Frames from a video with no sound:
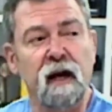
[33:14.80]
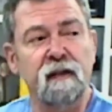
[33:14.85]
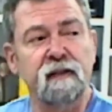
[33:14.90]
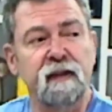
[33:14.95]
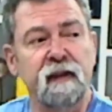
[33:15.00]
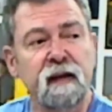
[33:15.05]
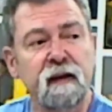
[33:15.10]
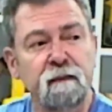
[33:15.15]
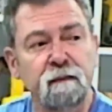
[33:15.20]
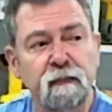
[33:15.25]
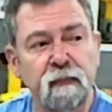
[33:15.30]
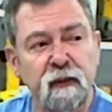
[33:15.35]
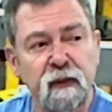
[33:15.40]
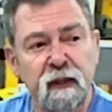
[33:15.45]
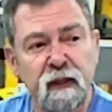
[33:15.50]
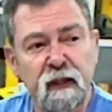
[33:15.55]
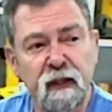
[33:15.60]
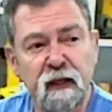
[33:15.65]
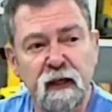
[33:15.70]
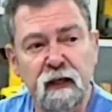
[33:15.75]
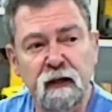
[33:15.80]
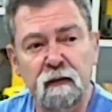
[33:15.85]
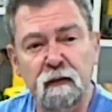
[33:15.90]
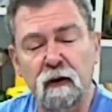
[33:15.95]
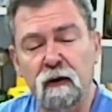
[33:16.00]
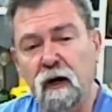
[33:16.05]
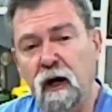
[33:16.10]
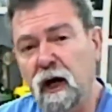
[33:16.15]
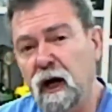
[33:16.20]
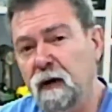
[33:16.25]
I think
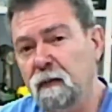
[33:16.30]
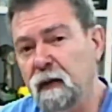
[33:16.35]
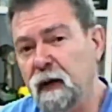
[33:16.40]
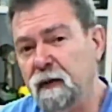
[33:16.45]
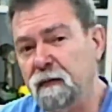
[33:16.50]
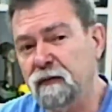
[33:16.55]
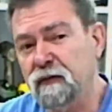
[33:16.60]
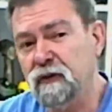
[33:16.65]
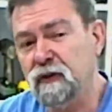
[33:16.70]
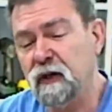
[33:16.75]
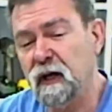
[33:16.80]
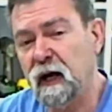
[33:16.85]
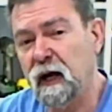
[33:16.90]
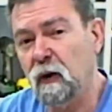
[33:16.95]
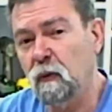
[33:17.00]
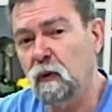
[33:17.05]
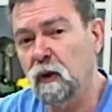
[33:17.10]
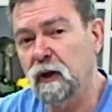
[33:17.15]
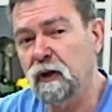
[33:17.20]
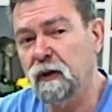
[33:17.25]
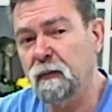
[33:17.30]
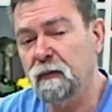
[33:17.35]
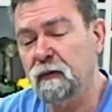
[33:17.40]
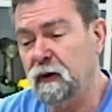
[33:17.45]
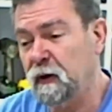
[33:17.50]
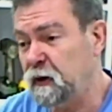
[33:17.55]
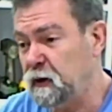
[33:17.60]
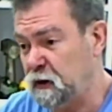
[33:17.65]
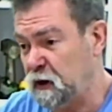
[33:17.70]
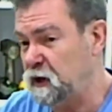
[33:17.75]
the Eyemuffs are
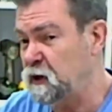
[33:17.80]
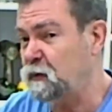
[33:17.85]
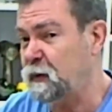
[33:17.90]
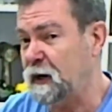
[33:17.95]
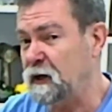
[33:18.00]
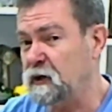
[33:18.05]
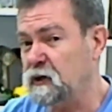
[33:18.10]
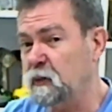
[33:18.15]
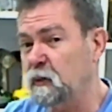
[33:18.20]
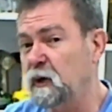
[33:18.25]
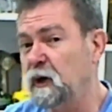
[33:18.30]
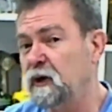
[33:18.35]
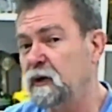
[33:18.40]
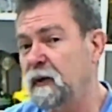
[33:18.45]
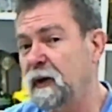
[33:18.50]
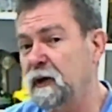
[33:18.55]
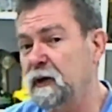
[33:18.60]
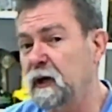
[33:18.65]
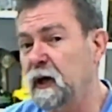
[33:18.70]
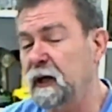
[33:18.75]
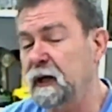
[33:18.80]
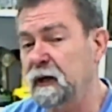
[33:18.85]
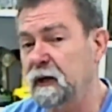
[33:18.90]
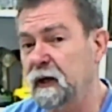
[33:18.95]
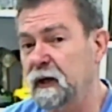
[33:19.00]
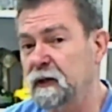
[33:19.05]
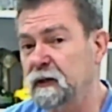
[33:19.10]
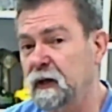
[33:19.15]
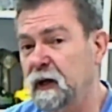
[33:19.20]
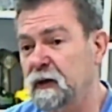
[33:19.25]
these ones are worth around
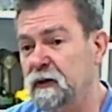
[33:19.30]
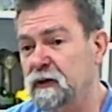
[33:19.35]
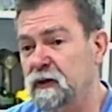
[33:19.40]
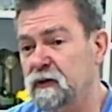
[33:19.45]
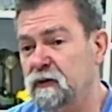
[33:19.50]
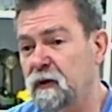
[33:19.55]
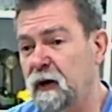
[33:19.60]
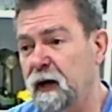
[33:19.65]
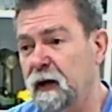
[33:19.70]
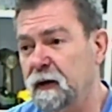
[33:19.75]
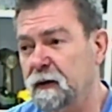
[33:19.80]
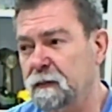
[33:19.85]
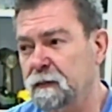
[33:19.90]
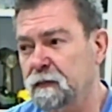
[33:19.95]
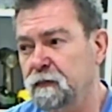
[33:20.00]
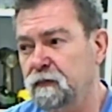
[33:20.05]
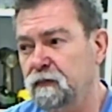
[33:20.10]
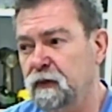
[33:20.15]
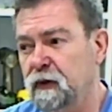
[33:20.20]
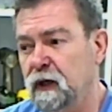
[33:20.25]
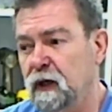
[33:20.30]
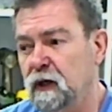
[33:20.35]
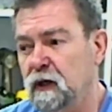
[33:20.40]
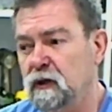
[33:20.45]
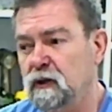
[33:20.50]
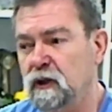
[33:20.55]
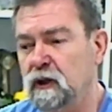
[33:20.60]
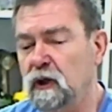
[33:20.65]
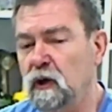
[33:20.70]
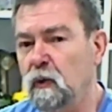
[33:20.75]
$99 Australian.
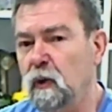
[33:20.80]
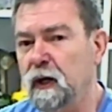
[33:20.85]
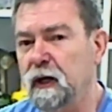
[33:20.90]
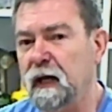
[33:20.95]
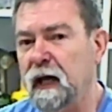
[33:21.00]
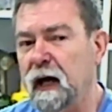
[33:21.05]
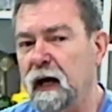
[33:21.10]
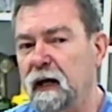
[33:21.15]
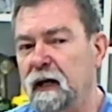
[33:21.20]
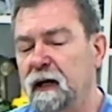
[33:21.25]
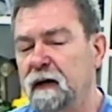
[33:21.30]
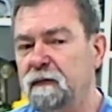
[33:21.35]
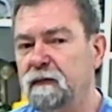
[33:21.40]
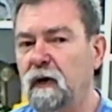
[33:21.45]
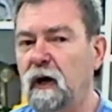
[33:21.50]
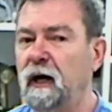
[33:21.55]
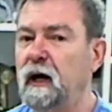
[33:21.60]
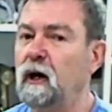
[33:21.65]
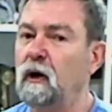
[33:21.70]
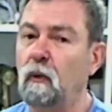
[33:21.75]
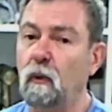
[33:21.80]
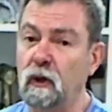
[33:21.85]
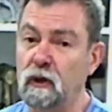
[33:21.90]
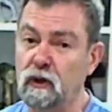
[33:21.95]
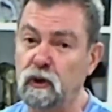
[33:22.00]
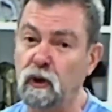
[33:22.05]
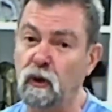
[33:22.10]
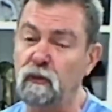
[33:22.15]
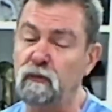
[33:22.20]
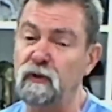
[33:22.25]
So you work out, if I don't know
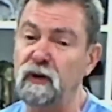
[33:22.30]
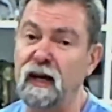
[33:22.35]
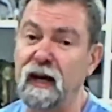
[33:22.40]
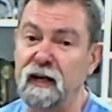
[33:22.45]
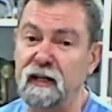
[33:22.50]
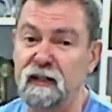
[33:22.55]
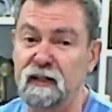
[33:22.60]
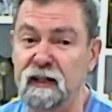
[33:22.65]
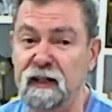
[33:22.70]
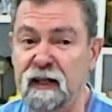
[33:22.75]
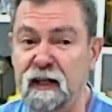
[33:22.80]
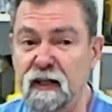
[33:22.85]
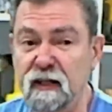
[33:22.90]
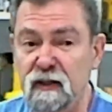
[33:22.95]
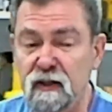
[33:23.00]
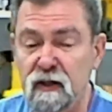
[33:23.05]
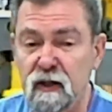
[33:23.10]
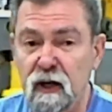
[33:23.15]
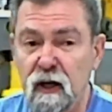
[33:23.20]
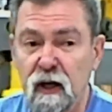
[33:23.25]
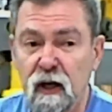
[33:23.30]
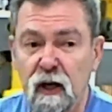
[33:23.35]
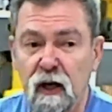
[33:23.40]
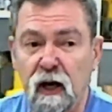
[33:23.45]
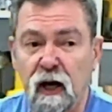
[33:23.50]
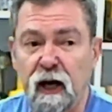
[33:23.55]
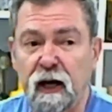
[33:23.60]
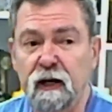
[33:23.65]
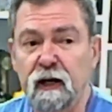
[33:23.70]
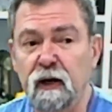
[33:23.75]
what your VAT is.
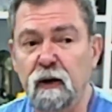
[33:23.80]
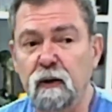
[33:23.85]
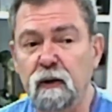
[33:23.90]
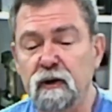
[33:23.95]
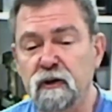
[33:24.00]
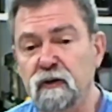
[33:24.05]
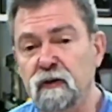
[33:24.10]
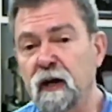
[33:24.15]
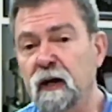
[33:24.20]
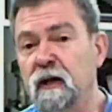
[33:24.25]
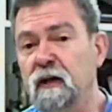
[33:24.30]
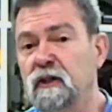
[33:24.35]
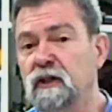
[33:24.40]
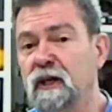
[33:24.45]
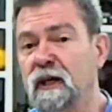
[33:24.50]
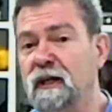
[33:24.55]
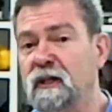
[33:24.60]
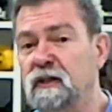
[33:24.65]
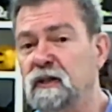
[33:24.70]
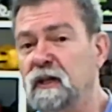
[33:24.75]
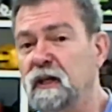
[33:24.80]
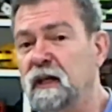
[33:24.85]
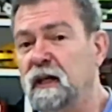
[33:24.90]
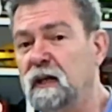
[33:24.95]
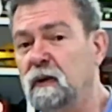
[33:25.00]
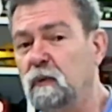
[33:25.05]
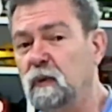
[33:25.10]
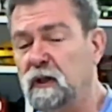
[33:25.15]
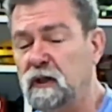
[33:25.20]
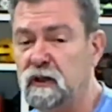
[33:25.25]
I know in Australia
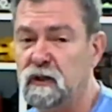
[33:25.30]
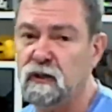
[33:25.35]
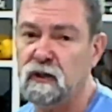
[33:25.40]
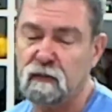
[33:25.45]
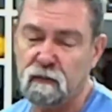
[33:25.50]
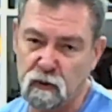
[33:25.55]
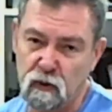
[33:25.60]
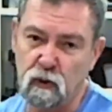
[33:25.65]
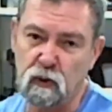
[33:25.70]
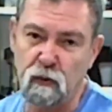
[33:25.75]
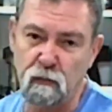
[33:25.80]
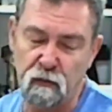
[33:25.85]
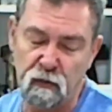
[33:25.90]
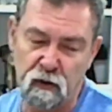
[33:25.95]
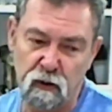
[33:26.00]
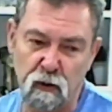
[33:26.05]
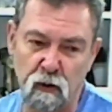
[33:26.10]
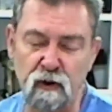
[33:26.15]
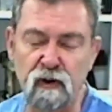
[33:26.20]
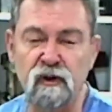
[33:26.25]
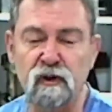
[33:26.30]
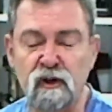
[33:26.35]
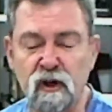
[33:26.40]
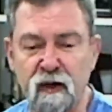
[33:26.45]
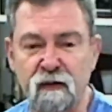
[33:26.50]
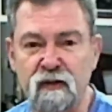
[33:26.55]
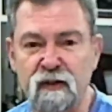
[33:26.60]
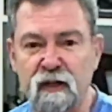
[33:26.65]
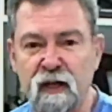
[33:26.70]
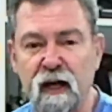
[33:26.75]
GST, which is goods and
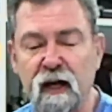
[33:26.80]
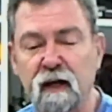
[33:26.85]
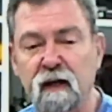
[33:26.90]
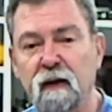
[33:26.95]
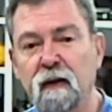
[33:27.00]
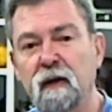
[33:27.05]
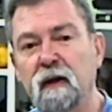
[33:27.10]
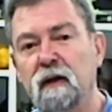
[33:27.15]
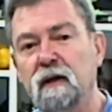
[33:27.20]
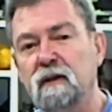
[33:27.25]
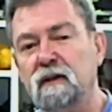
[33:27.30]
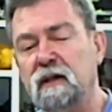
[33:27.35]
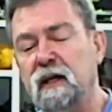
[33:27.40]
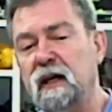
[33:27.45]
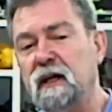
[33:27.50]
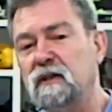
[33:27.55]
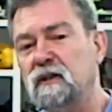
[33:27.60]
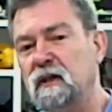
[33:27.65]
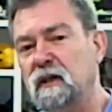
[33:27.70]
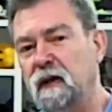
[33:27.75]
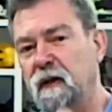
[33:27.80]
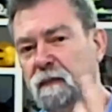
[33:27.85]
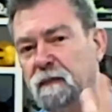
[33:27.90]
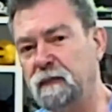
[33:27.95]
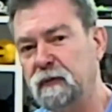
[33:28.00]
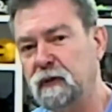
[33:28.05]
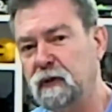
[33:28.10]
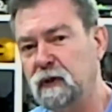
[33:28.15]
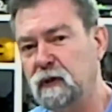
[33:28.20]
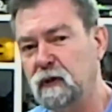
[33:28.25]
service tax.
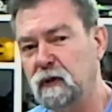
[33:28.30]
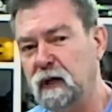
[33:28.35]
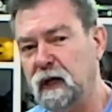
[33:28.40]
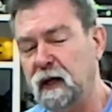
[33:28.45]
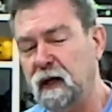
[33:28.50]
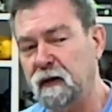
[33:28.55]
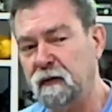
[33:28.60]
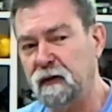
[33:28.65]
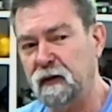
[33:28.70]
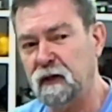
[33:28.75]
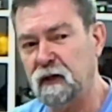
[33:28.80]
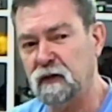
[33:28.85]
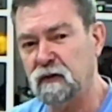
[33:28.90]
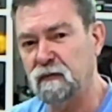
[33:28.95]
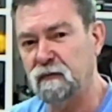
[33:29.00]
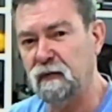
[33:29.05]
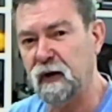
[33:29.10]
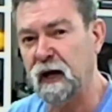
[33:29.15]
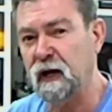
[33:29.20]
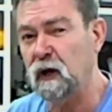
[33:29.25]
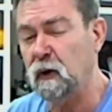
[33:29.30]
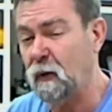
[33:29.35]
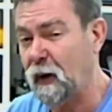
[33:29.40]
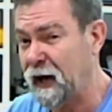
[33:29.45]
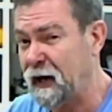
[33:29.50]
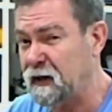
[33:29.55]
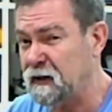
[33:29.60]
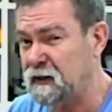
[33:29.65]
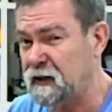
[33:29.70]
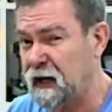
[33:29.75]
In the UK, I think it's value
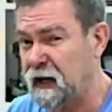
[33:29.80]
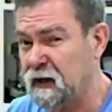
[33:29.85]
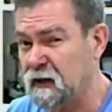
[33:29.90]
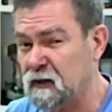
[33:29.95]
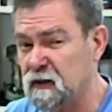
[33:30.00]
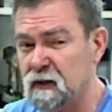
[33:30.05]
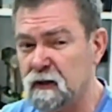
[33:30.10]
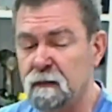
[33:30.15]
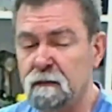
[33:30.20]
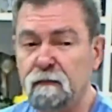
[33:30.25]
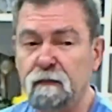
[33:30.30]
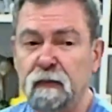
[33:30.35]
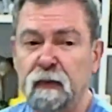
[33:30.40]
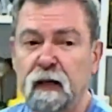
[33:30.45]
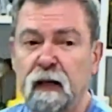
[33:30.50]
added tax.